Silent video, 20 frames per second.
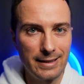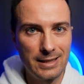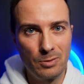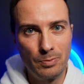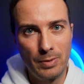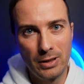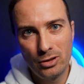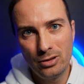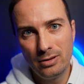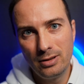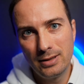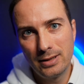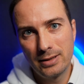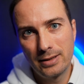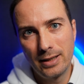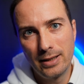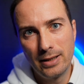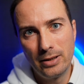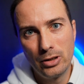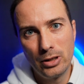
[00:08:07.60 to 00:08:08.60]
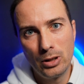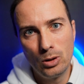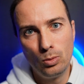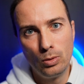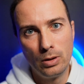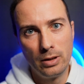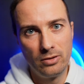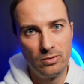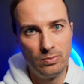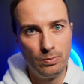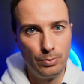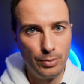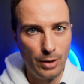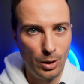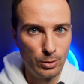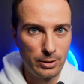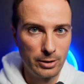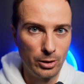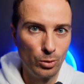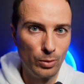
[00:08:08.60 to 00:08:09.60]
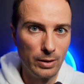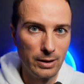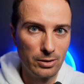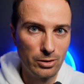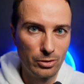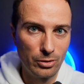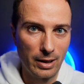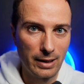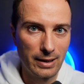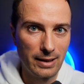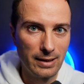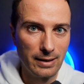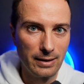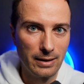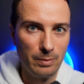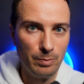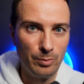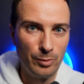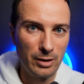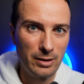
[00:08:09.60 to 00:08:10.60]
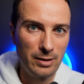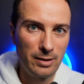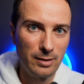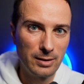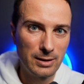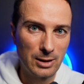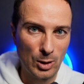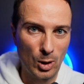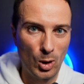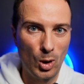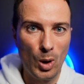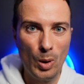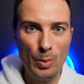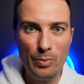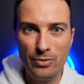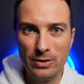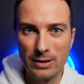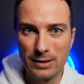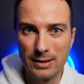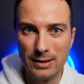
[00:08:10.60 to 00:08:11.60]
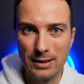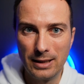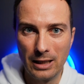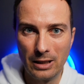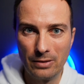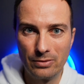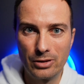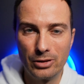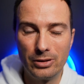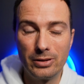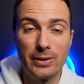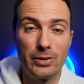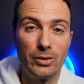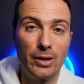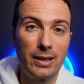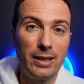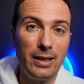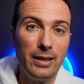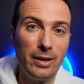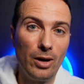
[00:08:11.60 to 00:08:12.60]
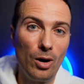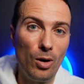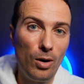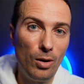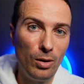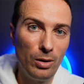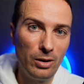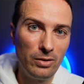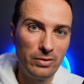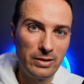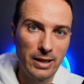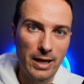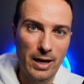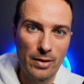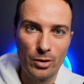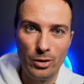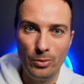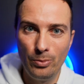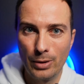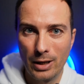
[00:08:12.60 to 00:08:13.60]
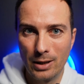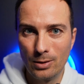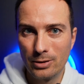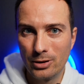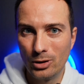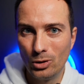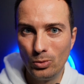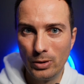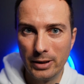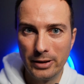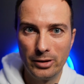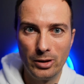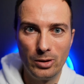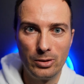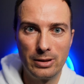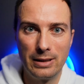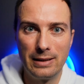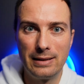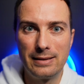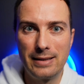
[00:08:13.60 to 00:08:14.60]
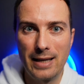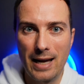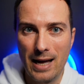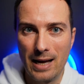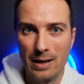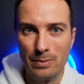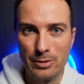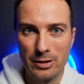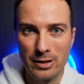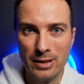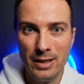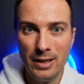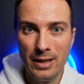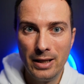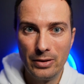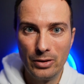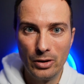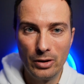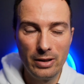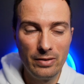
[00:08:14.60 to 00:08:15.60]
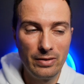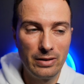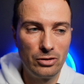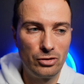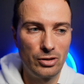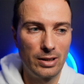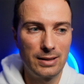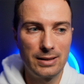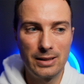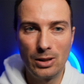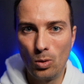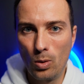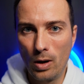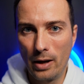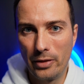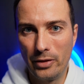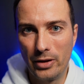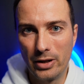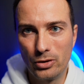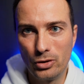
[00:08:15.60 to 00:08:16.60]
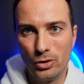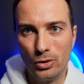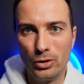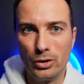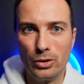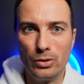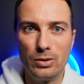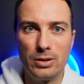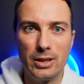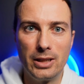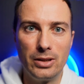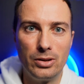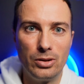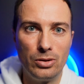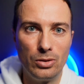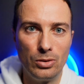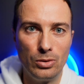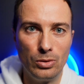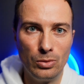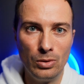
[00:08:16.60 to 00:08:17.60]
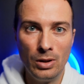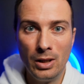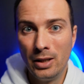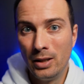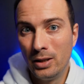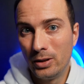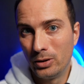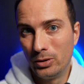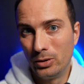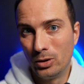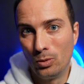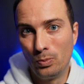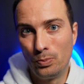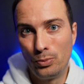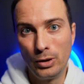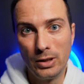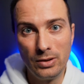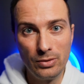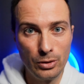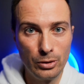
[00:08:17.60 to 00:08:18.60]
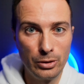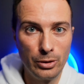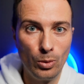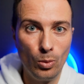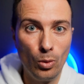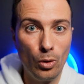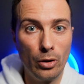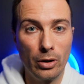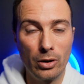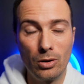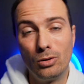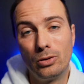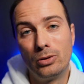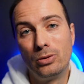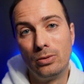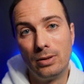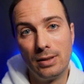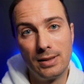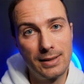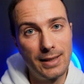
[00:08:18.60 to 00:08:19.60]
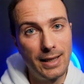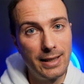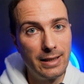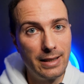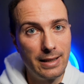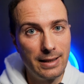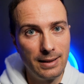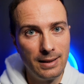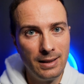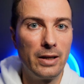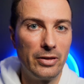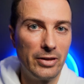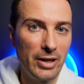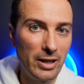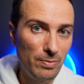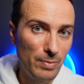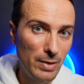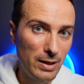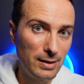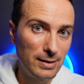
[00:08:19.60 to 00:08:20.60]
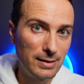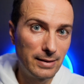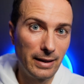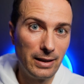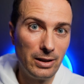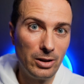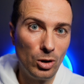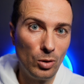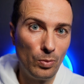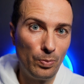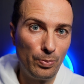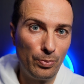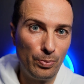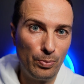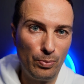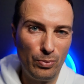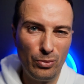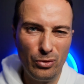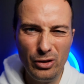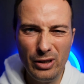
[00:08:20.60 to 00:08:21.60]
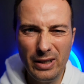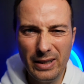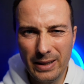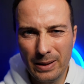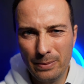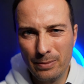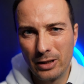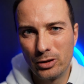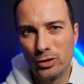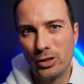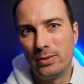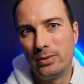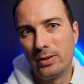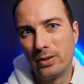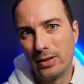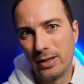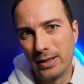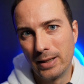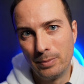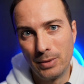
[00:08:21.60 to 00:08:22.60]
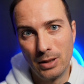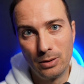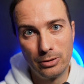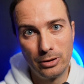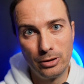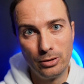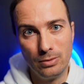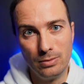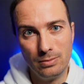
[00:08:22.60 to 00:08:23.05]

especially scary with browser-wide tracking, because obviously if they're tracking all of the other browser windows and tabs, not even just the one that you're using to, you know, preview the work or to design in, that means they know pretty much everything about you.